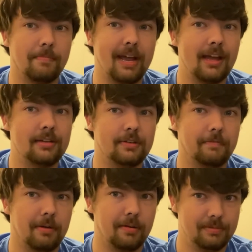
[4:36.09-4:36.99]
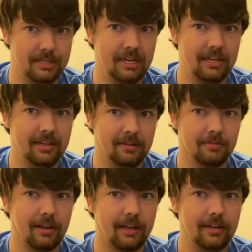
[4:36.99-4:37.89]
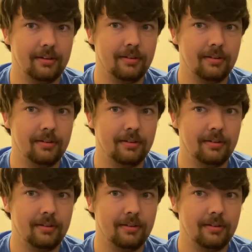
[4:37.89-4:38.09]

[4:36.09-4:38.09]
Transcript: match of PUBG, right?